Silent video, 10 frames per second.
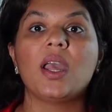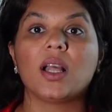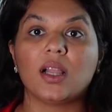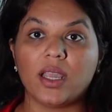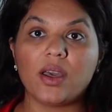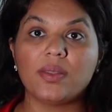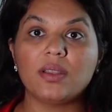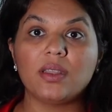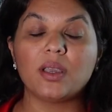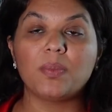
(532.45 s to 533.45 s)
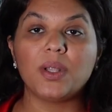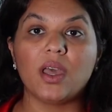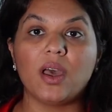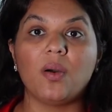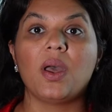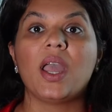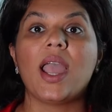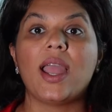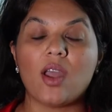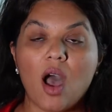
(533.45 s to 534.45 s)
click on the link below, and